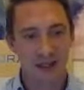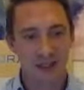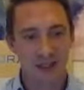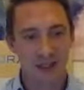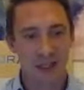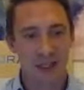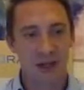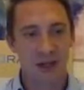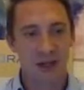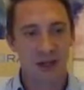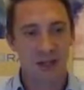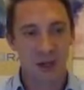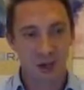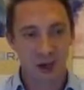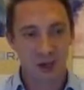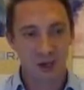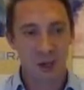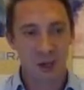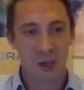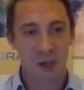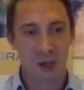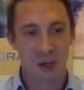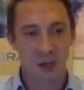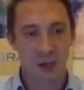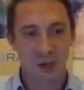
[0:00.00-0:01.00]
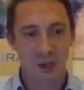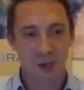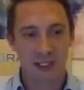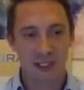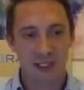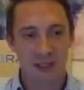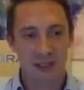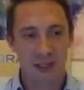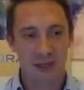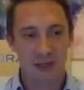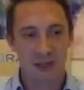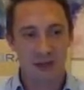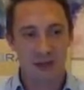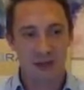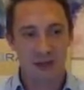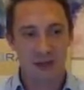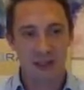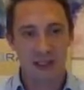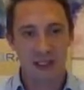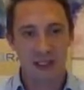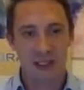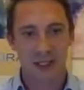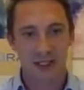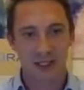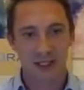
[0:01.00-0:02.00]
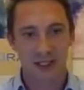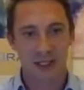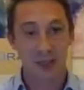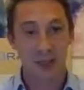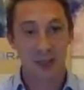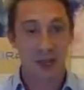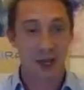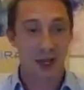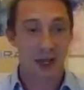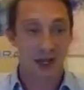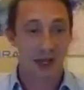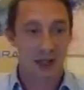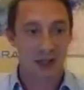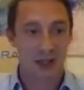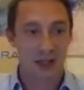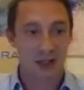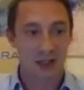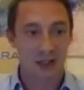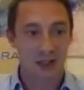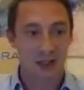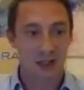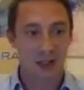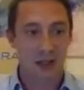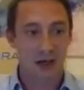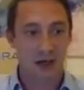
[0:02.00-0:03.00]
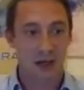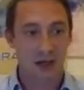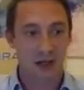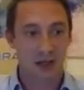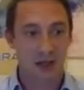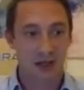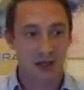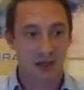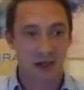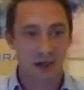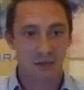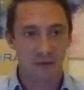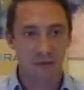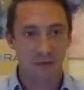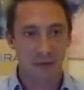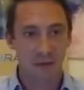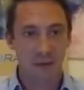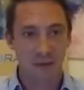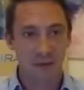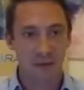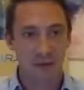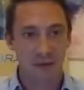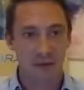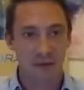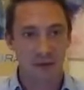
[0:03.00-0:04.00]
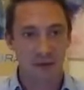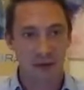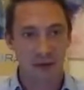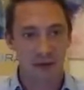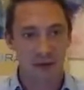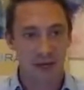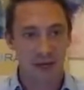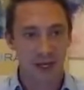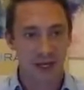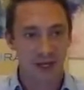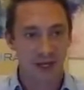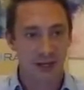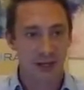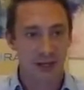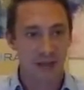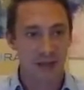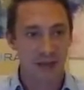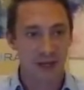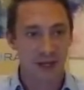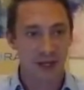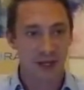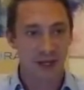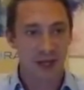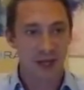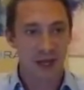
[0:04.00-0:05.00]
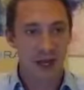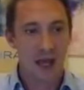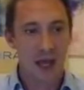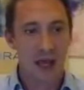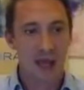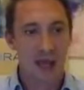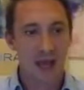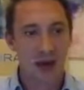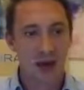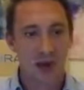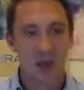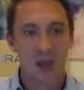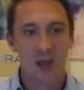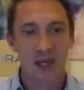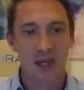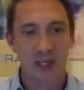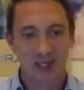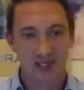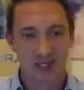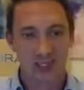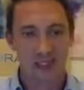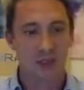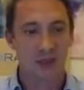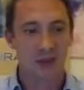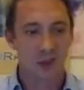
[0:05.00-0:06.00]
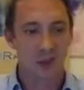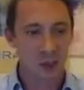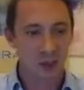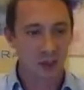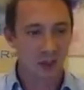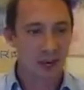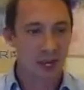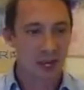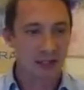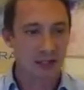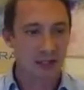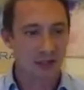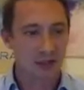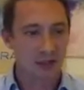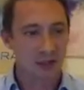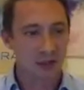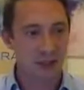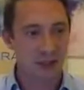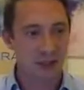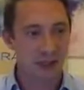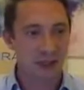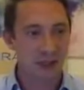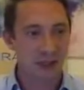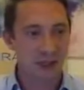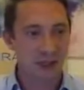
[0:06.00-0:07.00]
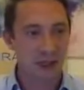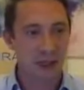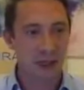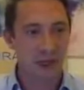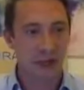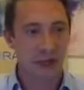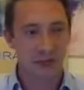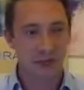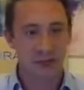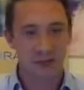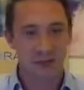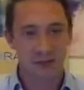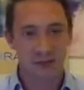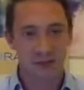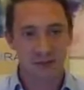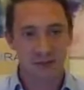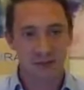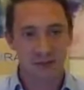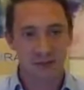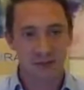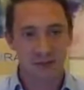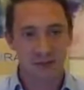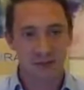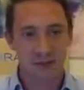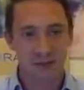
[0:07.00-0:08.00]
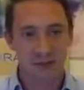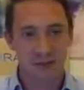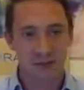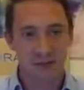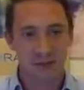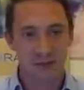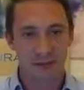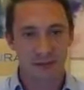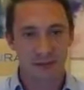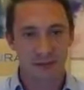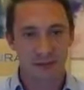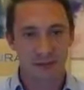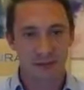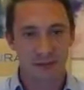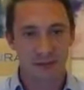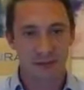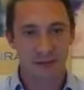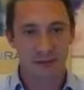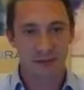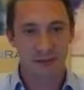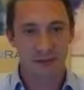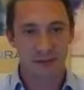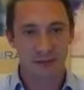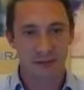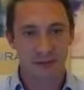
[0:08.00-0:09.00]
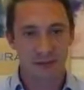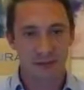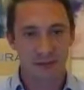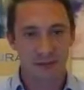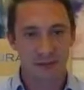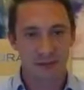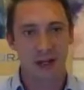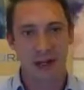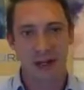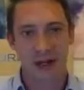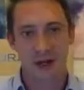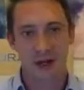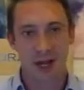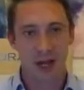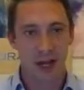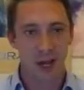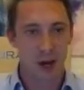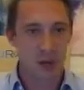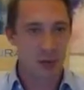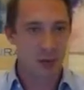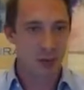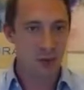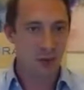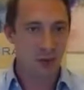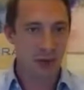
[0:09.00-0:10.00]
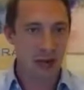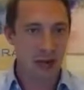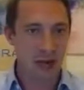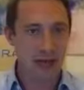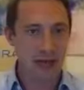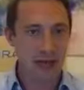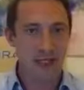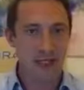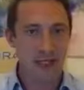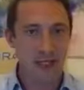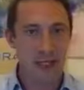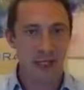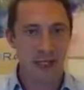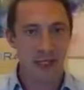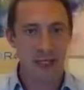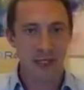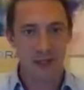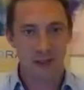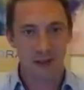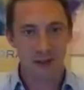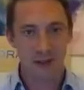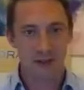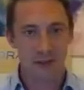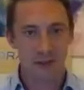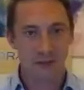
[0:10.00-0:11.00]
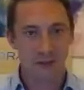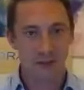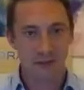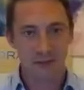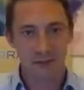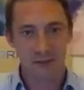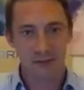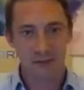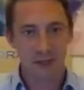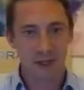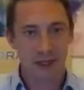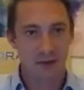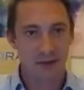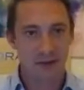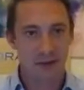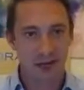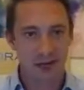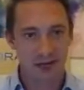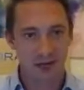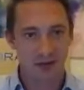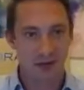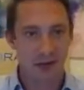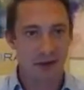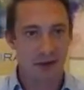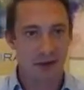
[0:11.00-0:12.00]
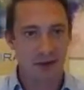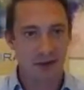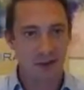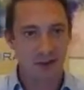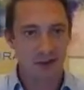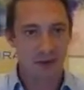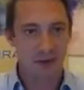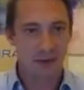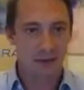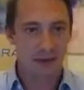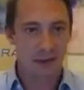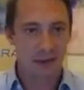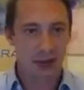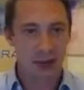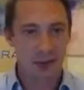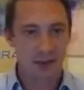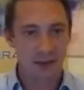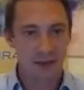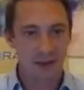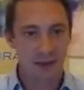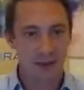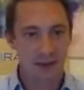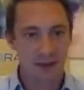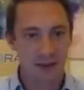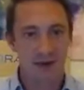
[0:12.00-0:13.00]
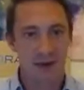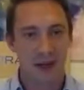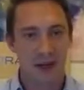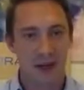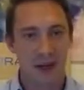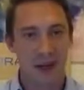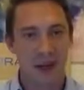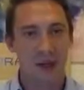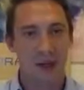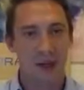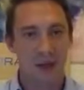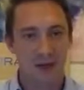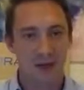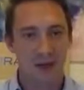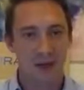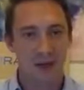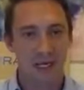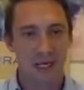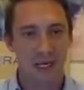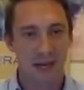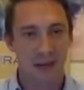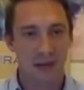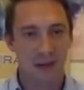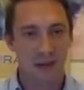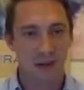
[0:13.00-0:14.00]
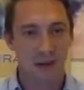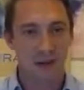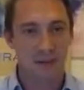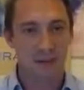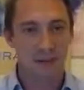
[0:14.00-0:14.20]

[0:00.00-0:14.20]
become very important will be technology. It's going to play a large part going forward for a lot of lenders, and their ability to embrace all the different kind of products that are out there now, like open banking and Nevo and stuff like that, will really help them.